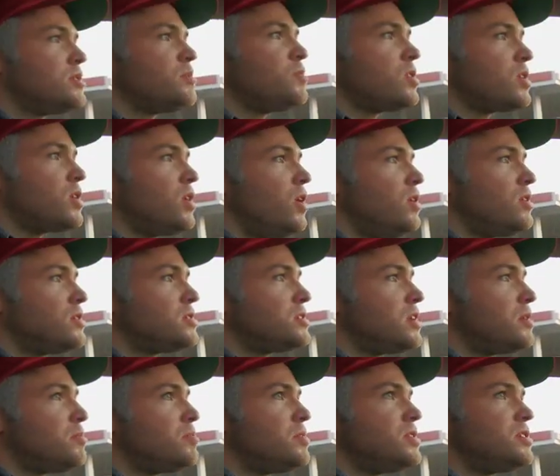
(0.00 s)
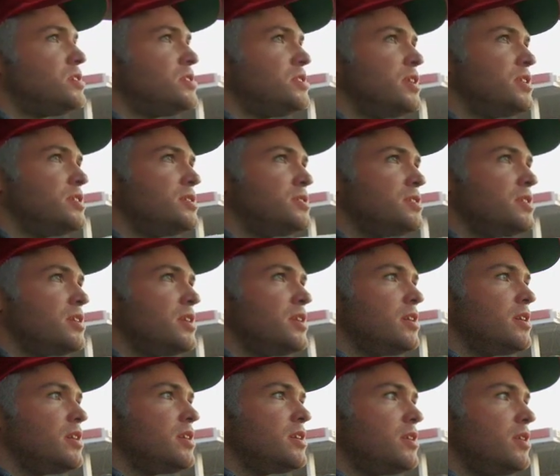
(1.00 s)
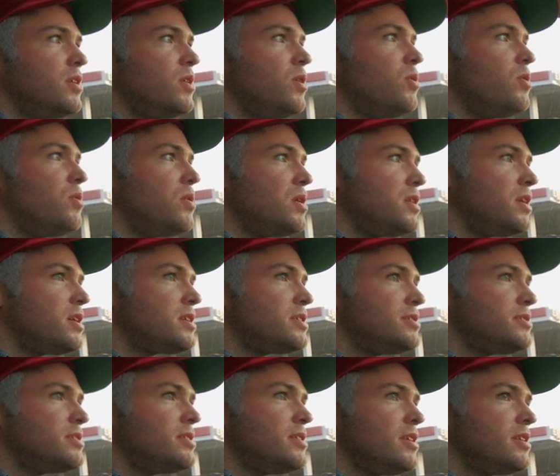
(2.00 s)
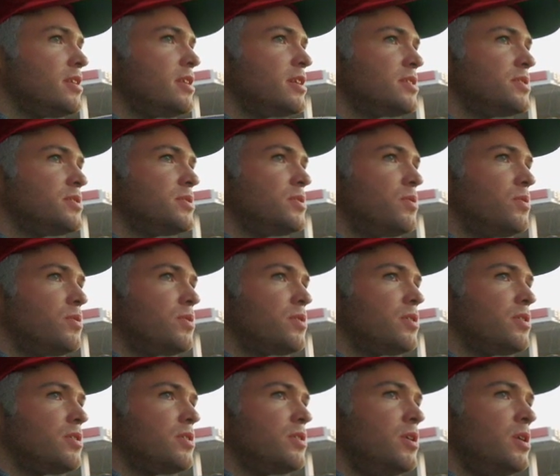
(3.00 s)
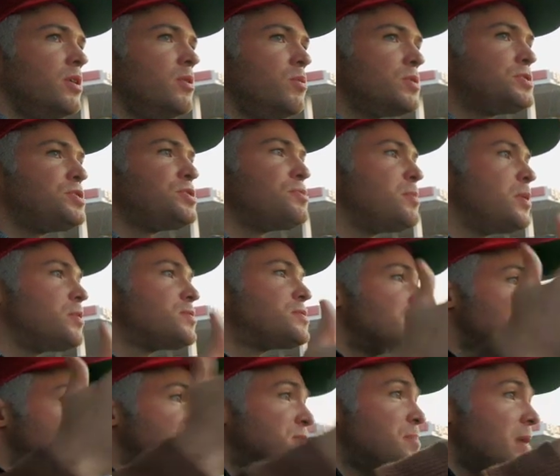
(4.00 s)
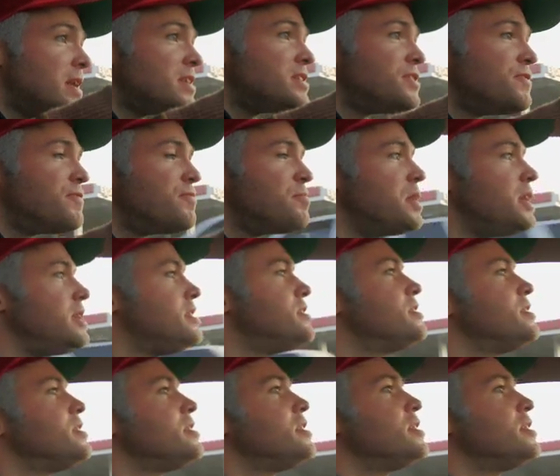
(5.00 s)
Someone calls up and says, you know, oh, I'd like to order, what's your most expensive pizza,